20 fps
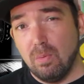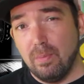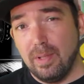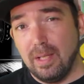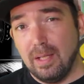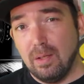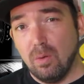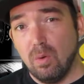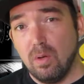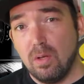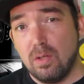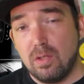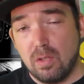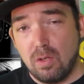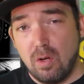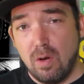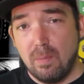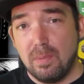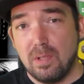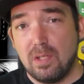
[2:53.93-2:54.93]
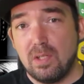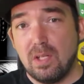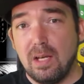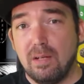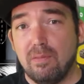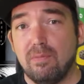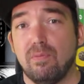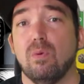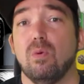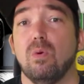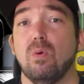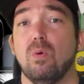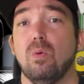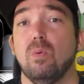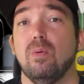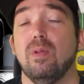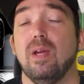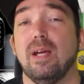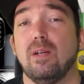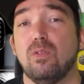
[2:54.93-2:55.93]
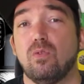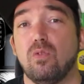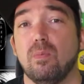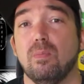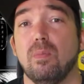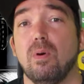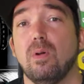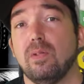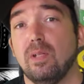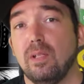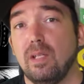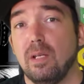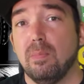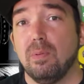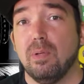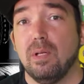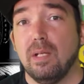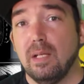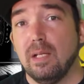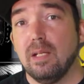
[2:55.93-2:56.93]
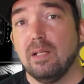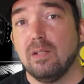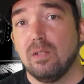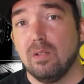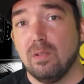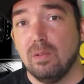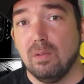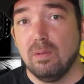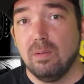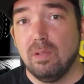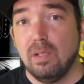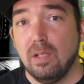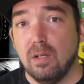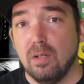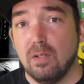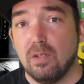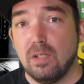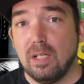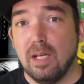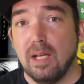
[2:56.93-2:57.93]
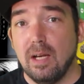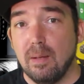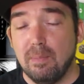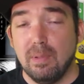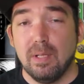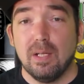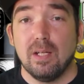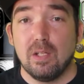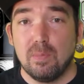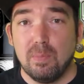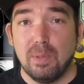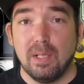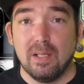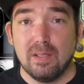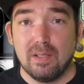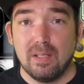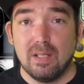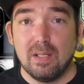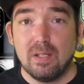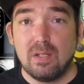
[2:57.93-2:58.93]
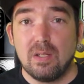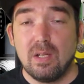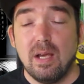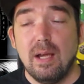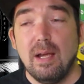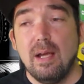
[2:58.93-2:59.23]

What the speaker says: in order to compensate for the extra malt that they're putting into, you know, to get a beer as big as this,